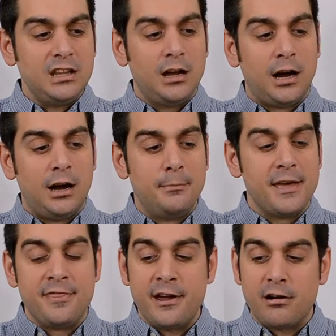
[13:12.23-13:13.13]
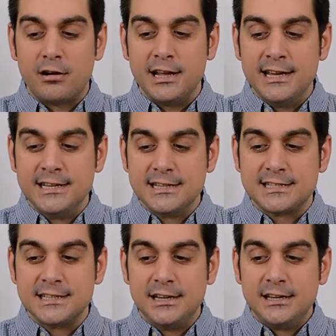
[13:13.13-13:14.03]
there
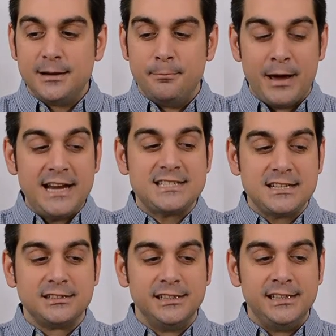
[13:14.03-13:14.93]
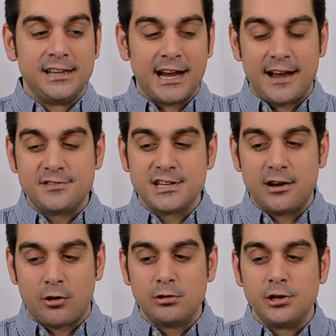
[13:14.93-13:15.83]
is basically, like I've said
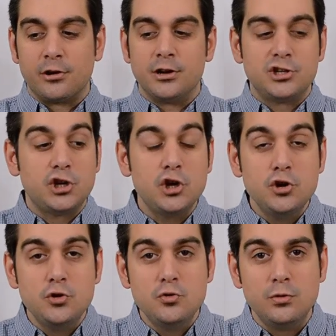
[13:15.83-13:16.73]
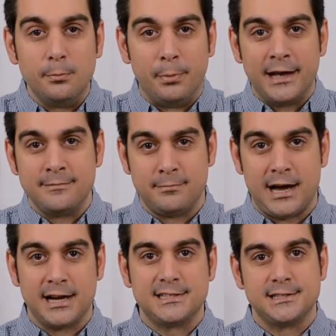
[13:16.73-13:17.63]
earlier, 2 button
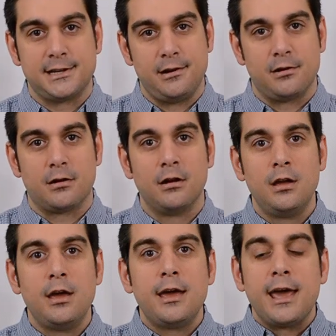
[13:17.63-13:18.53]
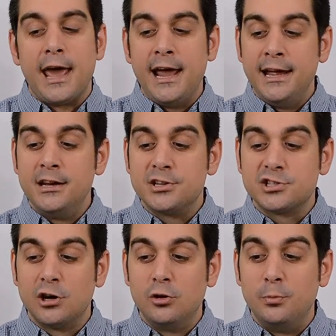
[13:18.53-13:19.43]
boxes here. And
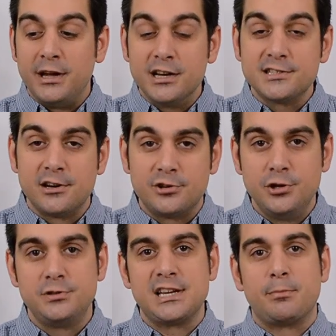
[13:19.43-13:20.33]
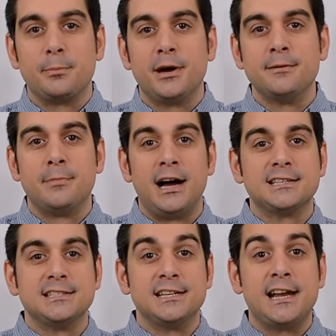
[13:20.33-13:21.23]
so because there are 2 separate button
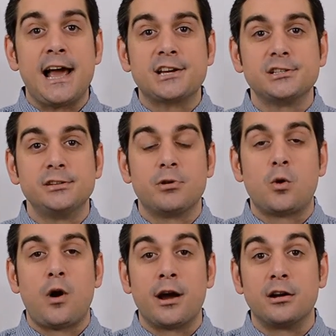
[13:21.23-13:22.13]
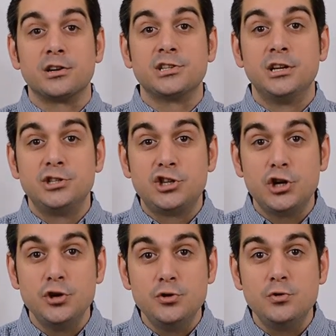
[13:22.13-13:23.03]
boxes, it actually requires
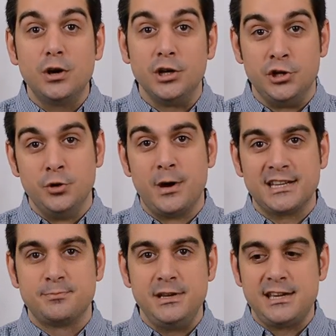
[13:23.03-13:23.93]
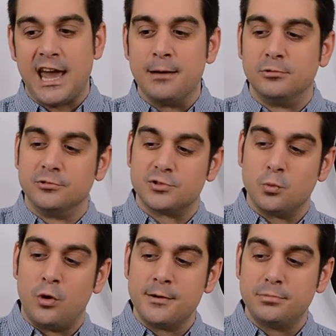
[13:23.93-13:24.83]
2 USB cables,
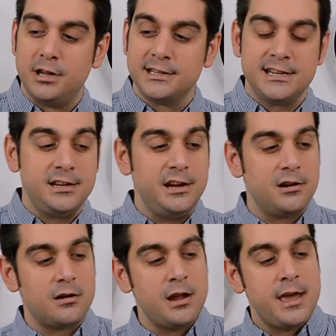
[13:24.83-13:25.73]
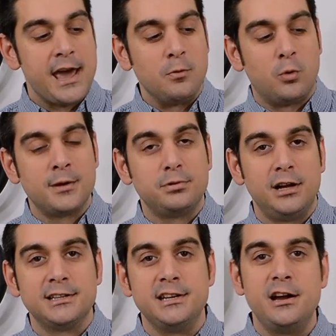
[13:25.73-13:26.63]
one plugged in here and one
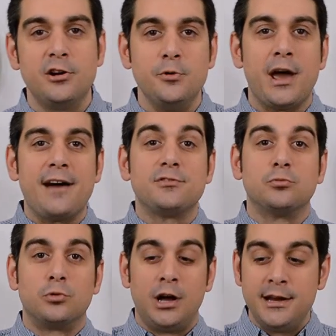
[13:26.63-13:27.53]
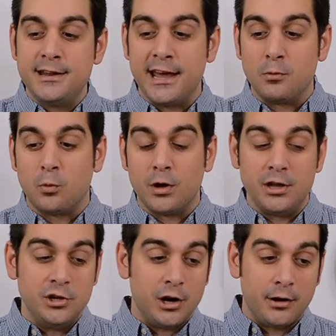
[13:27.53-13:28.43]
plugged in here. You have to run, and
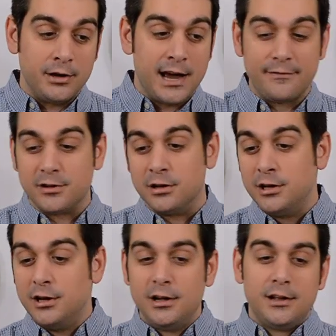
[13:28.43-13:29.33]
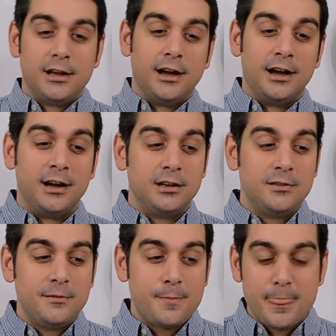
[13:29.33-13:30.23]
you know, you have to
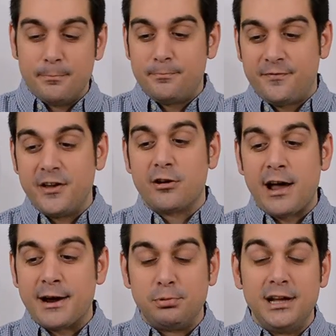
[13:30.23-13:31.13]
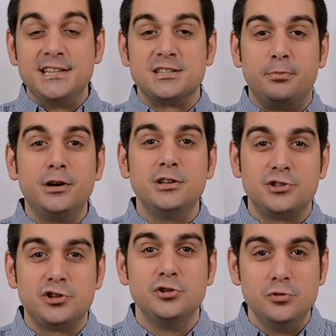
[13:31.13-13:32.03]
figure out a place to put
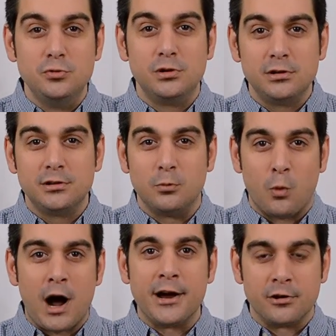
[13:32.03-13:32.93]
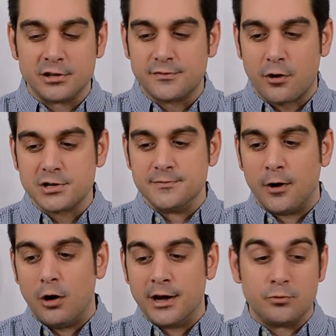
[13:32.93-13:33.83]
2 wires first of
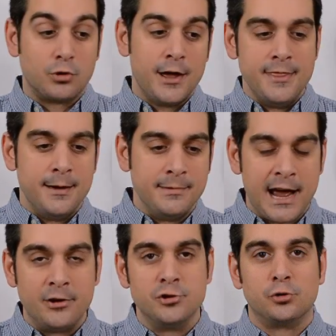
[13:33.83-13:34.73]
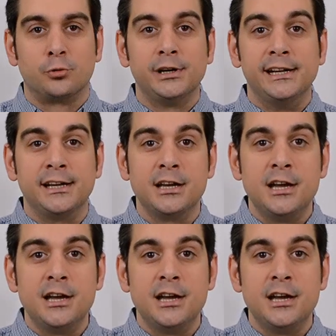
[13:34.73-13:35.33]
all and run them down your rig